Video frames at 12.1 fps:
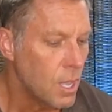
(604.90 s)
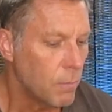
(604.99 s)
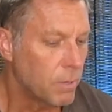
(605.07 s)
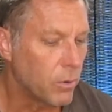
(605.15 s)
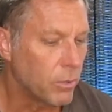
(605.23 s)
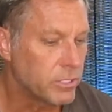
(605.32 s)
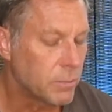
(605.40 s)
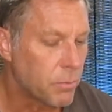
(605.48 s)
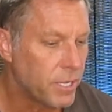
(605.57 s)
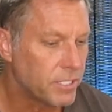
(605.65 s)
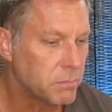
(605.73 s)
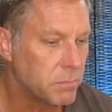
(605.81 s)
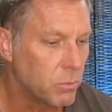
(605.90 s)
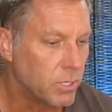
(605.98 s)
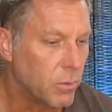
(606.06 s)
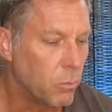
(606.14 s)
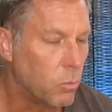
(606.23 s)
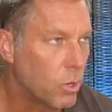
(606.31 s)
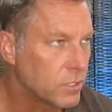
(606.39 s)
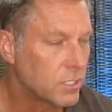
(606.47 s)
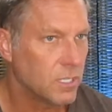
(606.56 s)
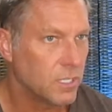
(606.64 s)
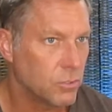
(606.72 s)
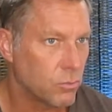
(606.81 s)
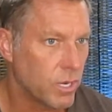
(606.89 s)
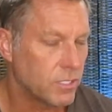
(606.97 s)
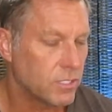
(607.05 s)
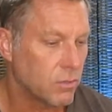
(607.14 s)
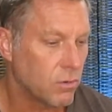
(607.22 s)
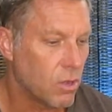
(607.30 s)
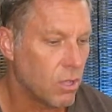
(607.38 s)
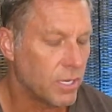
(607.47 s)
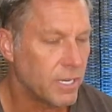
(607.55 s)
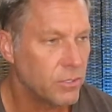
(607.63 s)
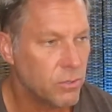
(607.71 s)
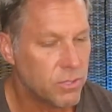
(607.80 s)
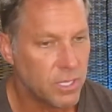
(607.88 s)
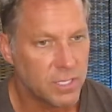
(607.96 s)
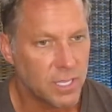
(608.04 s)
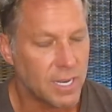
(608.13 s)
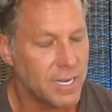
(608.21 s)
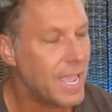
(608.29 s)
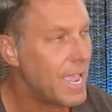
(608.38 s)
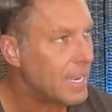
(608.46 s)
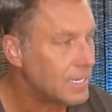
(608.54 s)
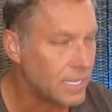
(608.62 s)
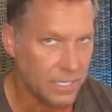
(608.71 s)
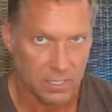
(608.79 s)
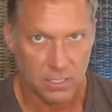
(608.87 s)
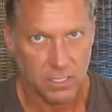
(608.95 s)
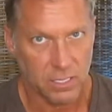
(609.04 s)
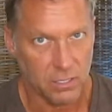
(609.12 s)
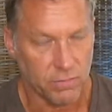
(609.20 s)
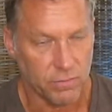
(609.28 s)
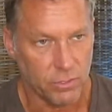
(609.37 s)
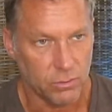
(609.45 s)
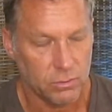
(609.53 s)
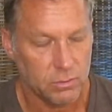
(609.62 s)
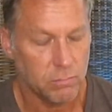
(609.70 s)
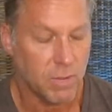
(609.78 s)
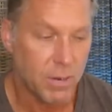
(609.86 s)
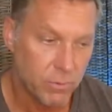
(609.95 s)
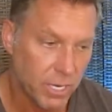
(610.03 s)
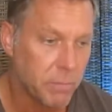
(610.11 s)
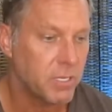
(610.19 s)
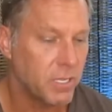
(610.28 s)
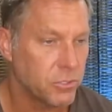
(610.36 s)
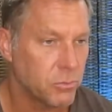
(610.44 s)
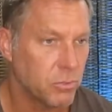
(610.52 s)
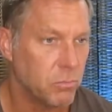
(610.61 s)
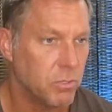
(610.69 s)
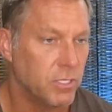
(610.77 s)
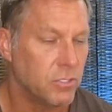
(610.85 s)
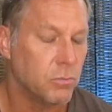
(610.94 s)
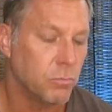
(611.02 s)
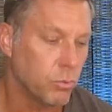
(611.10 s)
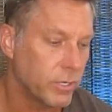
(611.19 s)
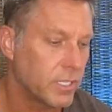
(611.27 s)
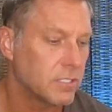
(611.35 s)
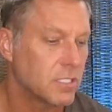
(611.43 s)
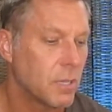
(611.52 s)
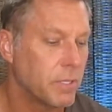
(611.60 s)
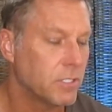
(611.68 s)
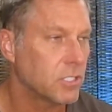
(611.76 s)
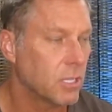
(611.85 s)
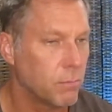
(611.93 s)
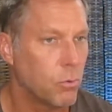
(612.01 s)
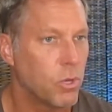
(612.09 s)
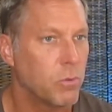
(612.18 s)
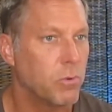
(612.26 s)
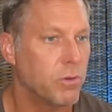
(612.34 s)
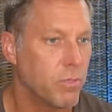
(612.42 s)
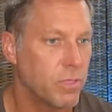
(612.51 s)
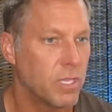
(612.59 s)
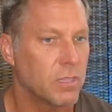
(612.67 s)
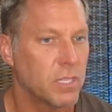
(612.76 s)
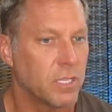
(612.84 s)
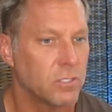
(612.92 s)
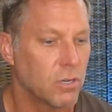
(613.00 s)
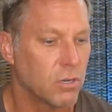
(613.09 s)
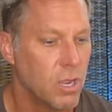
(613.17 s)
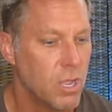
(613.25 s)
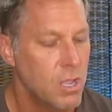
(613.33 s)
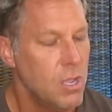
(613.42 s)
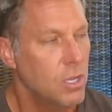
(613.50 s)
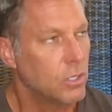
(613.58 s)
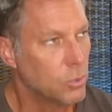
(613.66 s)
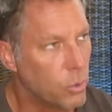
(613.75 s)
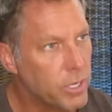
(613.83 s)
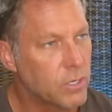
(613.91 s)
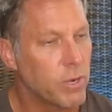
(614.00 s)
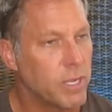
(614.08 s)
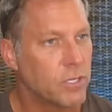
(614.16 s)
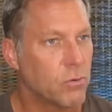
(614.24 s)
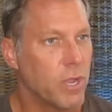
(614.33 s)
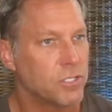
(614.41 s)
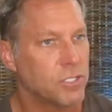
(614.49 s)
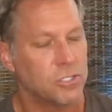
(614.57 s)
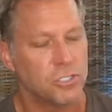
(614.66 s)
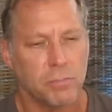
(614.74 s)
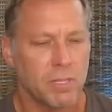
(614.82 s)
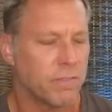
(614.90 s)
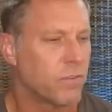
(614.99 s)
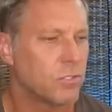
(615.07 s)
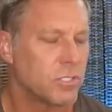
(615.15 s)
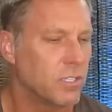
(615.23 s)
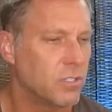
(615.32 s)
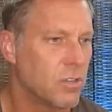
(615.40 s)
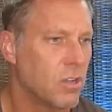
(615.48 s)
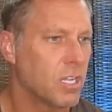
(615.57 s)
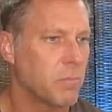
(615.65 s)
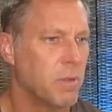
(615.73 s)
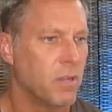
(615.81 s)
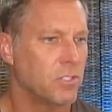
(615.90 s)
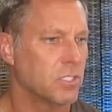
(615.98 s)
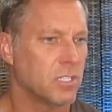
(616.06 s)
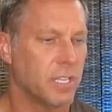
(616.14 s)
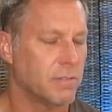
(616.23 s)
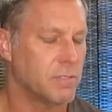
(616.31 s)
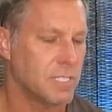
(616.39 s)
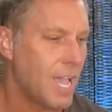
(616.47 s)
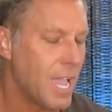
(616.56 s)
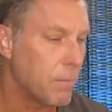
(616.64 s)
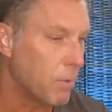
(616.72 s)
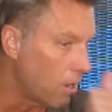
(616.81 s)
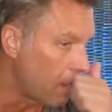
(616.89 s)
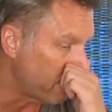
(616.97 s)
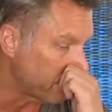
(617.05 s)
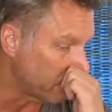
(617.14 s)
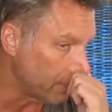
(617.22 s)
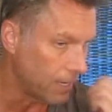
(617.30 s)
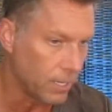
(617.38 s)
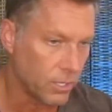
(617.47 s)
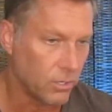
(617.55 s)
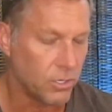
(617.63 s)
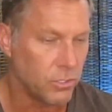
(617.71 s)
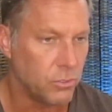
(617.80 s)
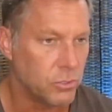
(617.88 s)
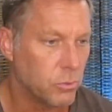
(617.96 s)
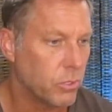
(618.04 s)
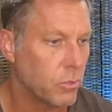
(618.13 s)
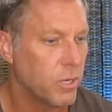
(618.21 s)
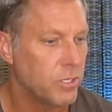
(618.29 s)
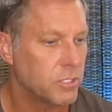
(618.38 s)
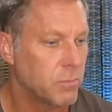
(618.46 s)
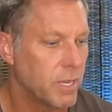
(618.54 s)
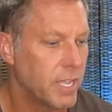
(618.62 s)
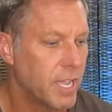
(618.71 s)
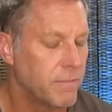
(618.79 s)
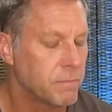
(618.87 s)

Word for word: But it always surprises me when it wasn't addressed at all. And I do think that on any interview, my recommendation would be to bring this up at some point when you think things are going in the right direction. It shouldn't be the first thing you talk about, just like time off or any other unusual requests you might have.